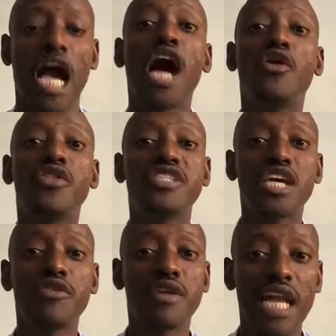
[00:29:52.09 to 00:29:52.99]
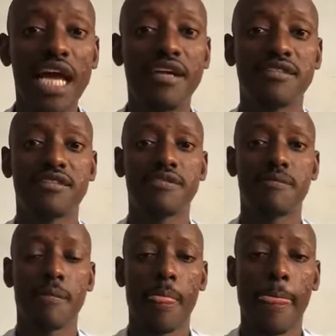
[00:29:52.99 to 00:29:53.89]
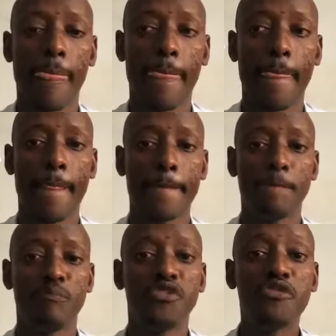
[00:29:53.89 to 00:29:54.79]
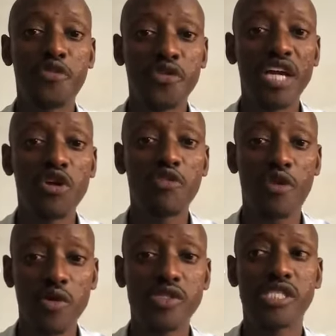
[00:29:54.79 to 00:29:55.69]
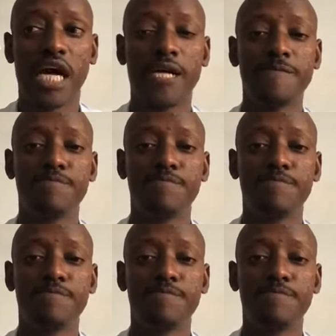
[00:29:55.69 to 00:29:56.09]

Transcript: And on the side of the clients, if you're there and you're a fraudster,